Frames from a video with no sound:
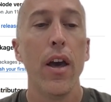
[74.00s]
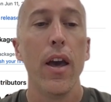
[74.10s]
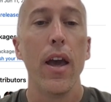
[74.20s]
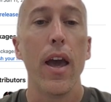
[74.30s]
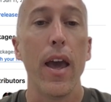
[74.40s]

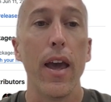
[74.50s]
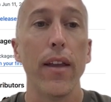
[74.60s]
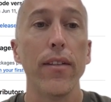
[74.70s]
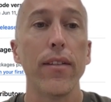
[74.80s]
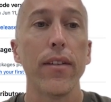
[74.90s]

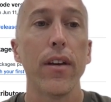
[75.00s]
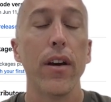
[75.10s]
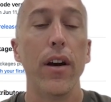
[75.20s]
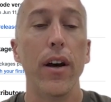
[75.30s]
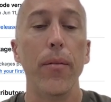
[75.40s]
And
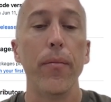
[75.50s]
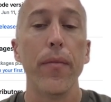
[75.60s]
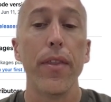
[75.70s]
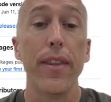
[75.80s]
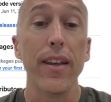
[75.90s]

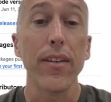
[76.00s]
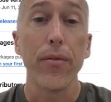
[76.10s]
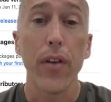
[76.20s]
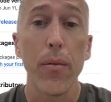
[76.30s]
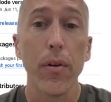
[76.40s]
this
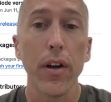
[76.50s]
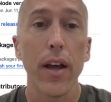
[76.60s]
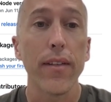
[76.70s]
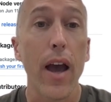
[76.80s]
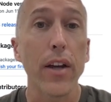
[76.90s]
framework
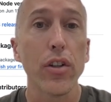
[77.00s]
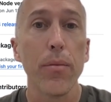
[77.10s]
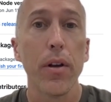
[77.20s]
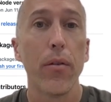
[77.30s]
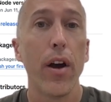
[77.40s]
has actually
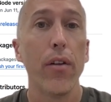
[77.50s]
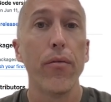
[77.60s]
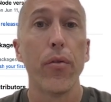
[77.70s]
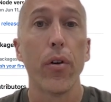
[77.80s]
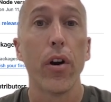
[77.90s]
been
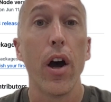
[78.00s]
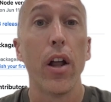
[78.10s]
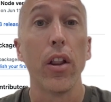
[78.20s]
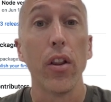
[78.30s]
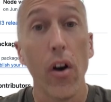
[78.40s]
around for
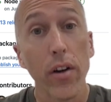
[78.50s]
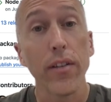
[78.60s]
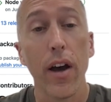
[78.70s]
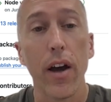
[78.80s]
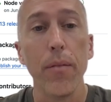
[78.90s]
a long
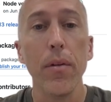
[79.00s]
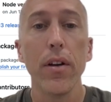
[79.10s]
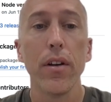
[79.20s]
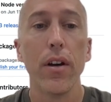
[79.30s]
time.